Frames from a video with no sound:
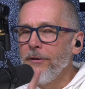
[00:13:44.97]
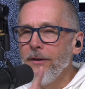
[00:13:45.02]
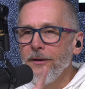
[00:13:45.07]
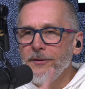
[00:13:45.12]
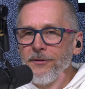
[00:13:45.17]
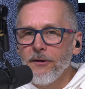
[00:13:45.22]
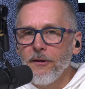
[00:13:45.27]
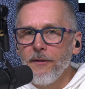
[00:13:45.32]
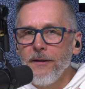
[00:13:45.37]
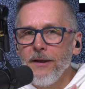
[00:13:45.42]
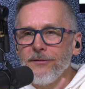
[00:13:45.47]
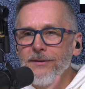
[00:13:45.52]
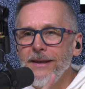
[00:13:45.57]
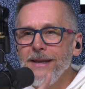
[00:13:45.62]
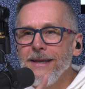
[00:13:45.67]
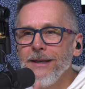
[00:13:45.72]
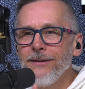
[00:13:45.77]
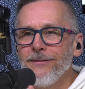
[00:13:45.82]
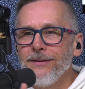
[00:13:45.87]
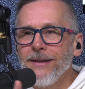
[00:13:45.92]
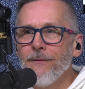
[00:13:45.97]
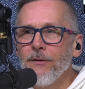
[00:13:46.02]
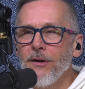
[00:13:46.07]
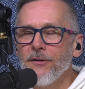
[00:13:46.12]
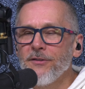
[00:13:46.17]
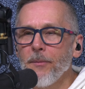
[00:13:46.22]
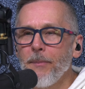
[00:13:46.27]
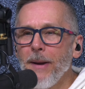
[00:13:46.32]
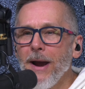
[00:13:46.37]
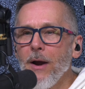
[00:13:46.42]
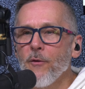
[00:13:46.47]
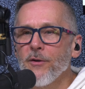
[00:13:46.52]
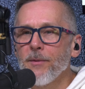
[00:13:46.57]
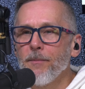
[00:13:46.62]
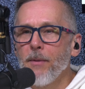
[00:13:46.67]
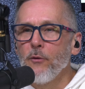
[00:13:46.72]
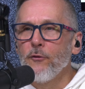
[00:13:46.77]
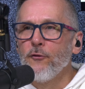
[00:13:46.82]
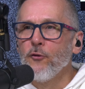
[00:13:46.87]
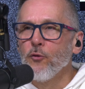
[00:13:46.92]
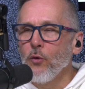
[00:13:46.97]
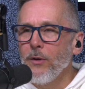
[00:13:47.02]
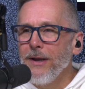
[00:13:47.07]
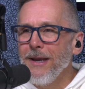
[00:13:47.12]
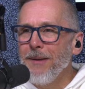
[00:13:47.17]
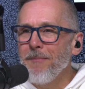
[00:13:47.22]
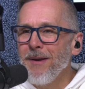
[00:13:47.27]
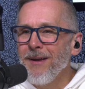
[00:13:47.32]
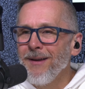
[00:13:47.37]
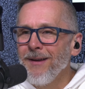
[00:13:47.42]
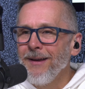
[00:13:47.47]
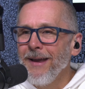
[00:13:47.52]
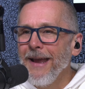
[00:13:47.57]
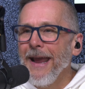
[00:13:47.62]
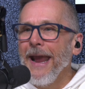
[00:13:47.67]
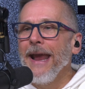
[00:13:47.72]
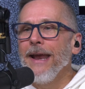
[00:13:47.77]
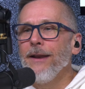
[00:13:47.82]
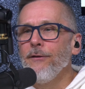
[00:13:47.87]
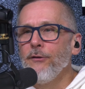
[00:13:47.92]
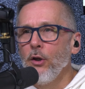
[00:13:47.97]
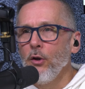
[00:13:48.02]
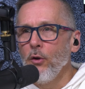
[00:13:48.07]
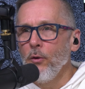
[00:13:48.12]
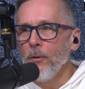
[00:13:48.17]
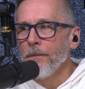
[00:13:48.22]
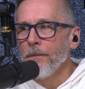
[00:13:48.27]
Listen to this. He's given us the power to both dream and do.